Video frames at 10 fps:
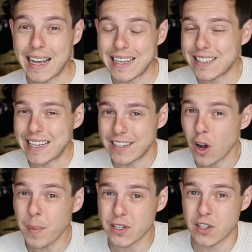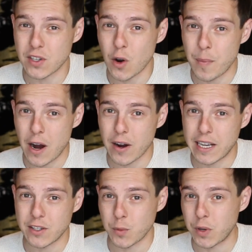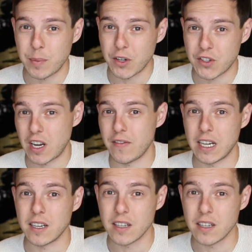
it's almost as though Americans are pretty much saving